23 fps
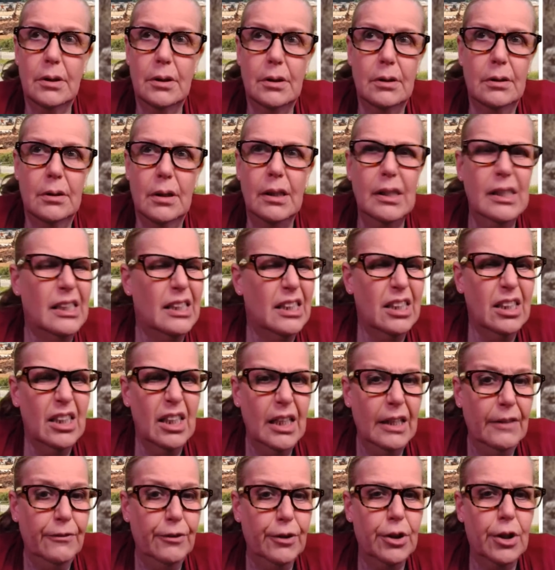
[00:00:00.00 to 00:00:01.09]
And it isn't that I
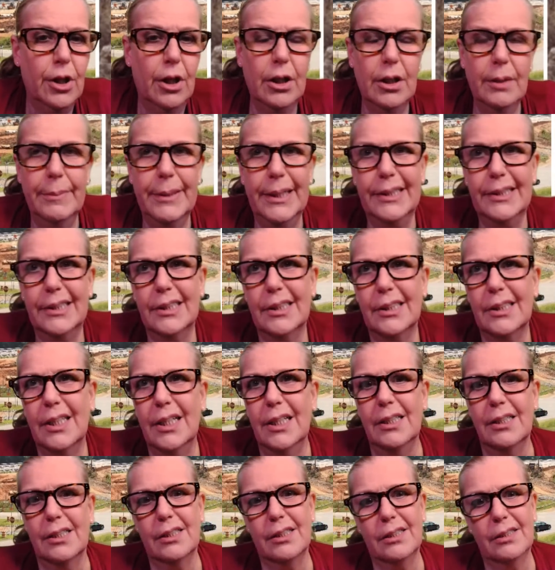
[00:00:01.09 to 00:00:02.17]
forgot about this
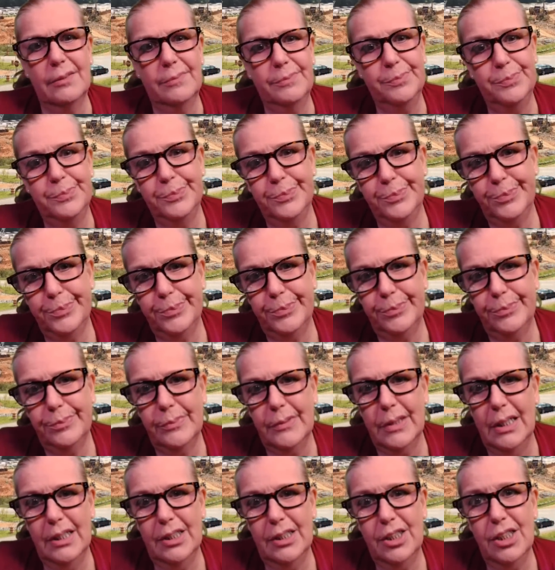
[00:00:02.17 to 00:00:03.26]
case.
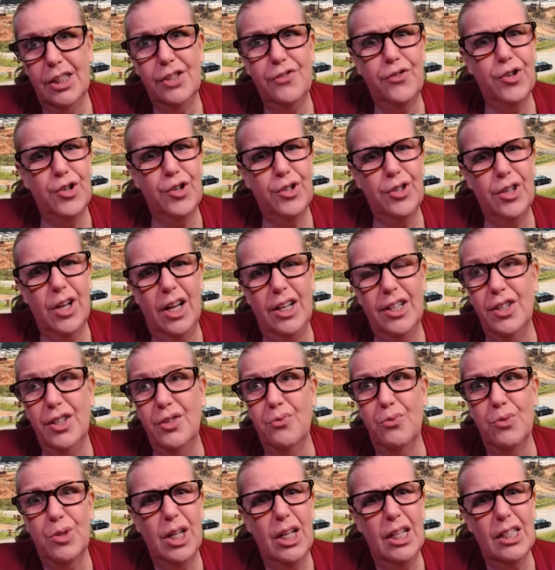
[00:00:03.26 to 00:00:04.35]
It's just I didn't
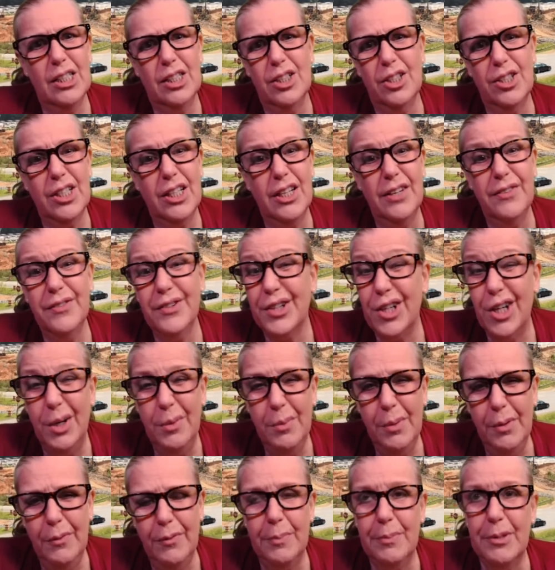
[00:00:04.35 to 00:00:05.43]
realize nothing ever come
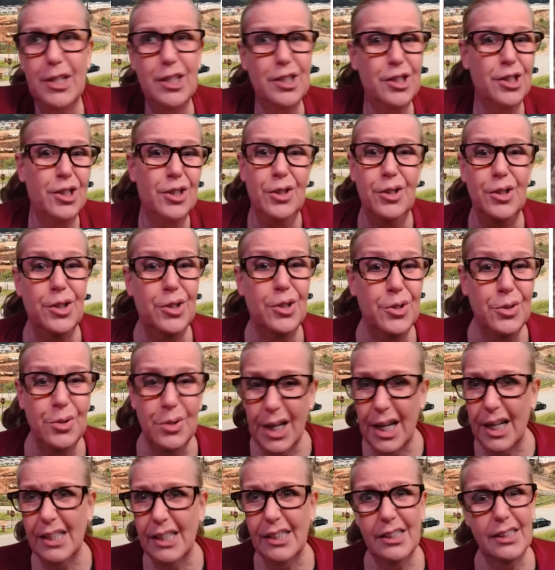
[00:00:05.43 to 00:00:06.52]
of it because you know you do
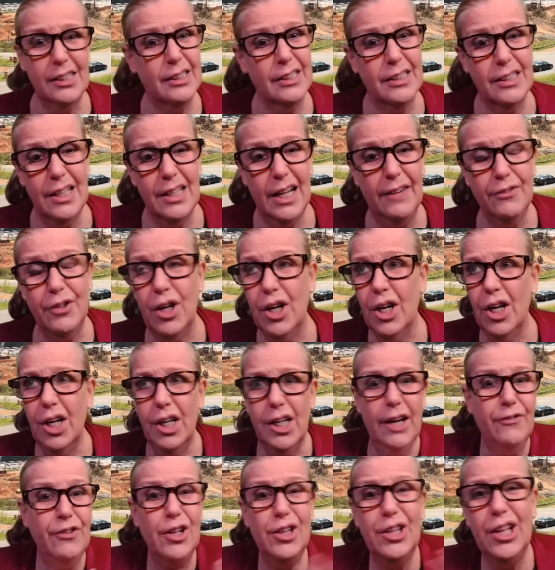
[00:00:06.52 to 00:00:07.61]
cases and you have you
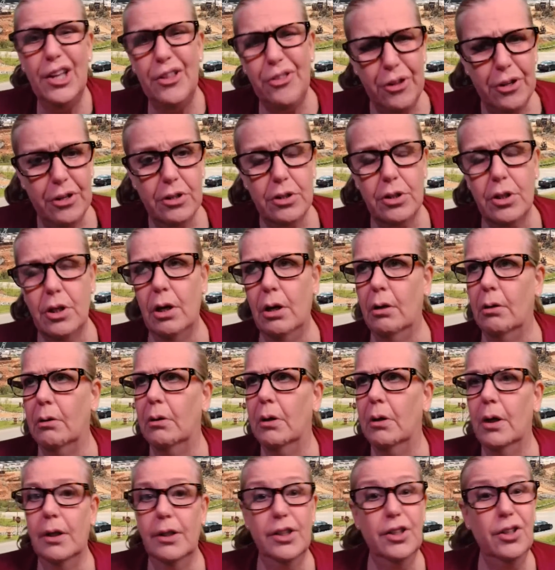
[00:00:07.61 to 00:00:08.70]
have to let things go.
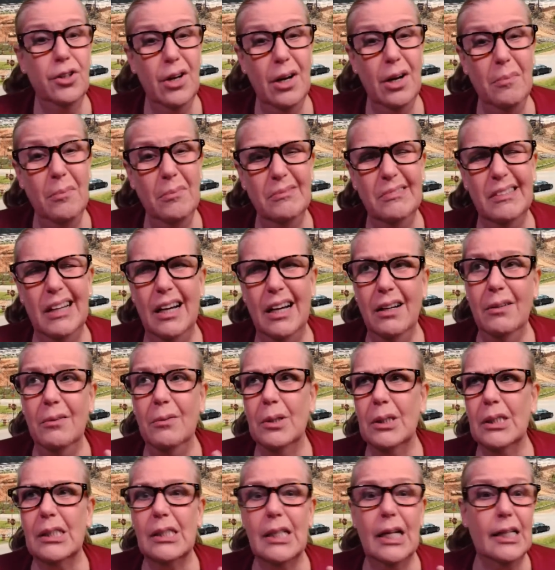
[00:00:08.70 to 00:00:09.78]
You know how, how what
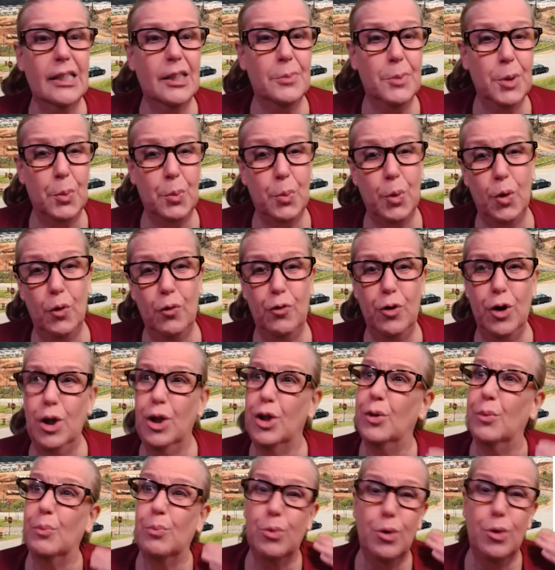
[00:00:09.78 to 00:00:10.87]
it's like to be a profiler
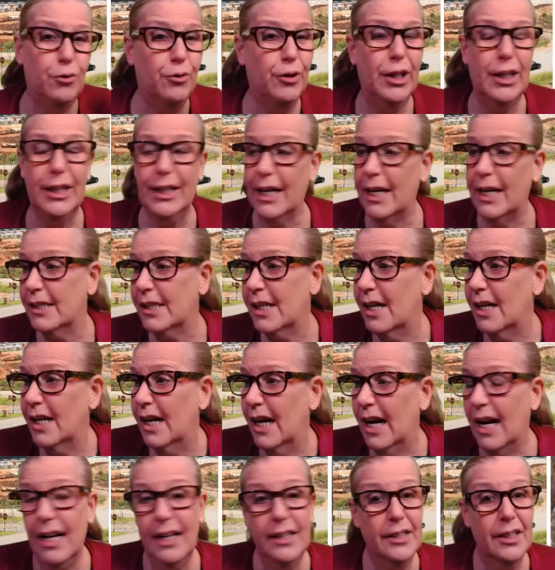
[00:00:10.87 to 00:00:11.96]
and profile a case.
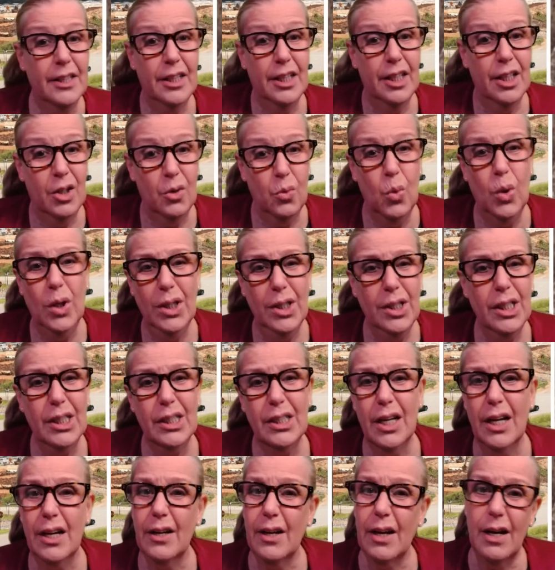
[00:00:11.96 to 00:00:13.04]
And one thing
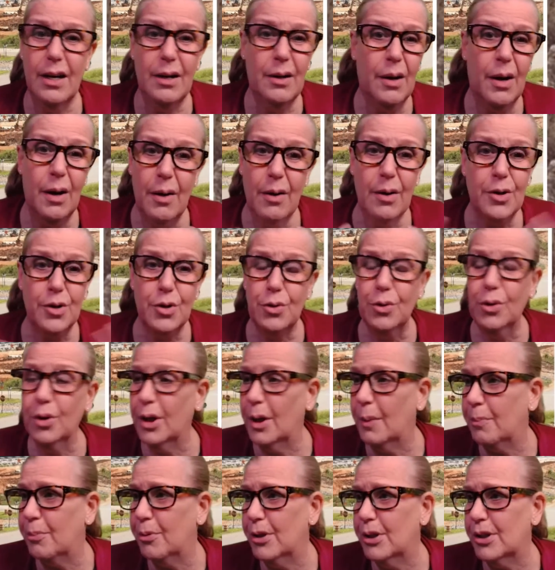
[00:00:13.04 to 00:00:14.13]
I, I, I truly
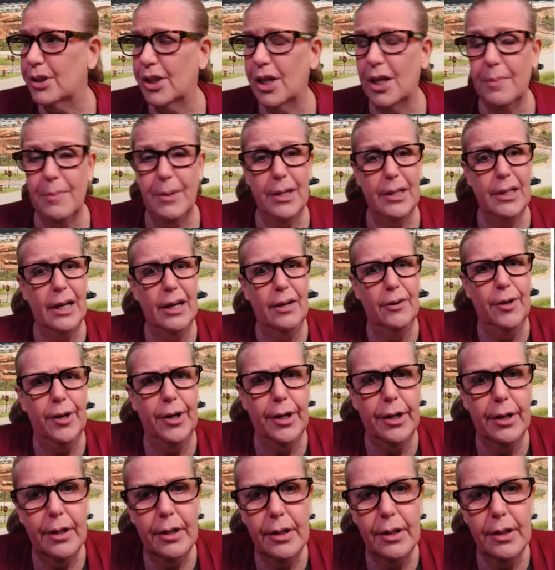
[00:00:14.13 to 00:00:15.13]
appreciate about Larry.